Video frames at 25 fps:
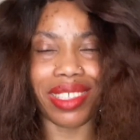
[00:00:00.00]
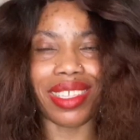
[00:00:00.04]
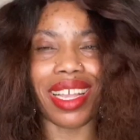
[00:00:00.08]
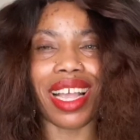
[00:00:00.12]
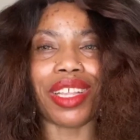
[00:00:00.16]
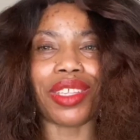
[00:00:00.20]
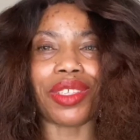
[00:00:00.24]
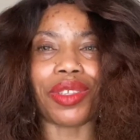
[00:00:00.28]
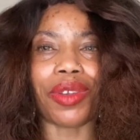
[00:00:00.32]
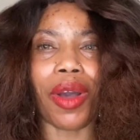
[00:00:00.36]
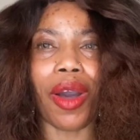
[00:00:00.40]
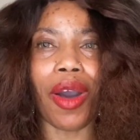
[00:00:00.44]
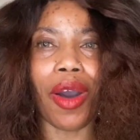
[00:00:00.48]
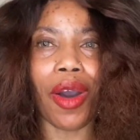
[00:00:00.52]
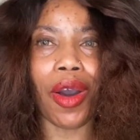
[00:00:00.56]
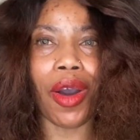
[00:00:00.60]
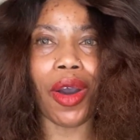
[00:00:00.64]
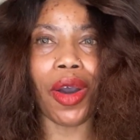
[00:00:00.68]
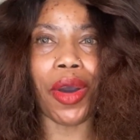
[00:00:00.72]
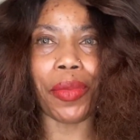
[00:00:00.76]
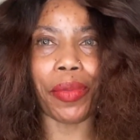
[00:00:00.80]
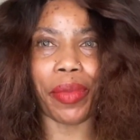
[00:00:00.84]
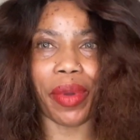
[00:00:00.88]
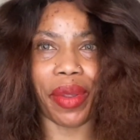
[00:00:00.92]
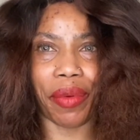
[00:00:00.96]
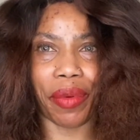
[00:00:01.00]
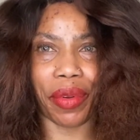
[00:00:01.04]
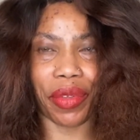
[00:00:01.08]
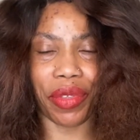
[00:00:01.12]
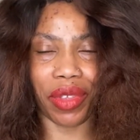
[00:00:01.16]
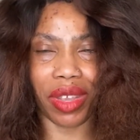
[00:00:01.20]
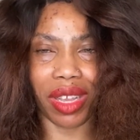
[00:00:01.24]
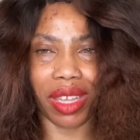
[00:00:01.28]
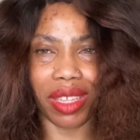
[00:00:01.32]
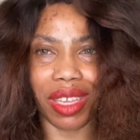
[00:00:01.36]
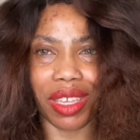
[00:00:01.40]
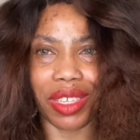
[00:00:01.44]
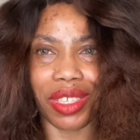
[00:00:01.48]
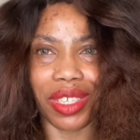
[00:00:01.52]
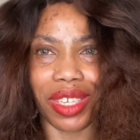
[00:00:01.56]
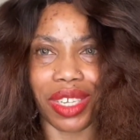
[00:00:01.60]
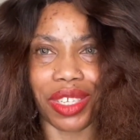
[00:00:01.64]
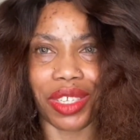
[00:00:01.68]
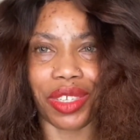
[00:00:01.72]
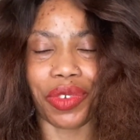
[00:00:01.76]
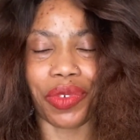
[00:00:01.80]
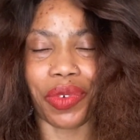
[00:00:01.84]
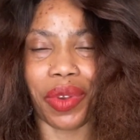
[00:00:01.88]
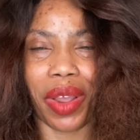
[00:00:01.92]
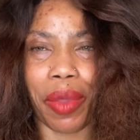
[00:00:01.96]
Thanks to all my returning
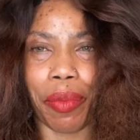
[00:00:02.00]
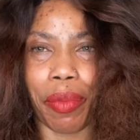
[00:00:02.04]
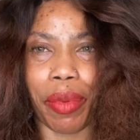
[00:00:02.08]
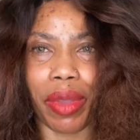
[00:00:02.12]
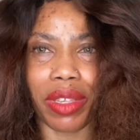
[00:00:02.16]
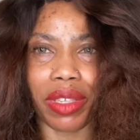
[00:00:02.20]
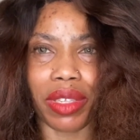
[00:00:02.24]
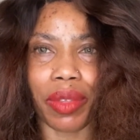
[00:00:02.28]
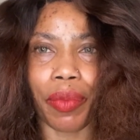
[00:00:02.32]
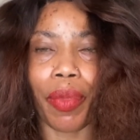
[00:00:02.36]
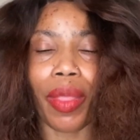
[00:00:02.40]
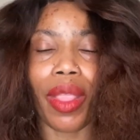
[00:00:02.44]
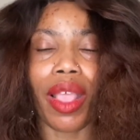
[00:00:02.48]
subscribers.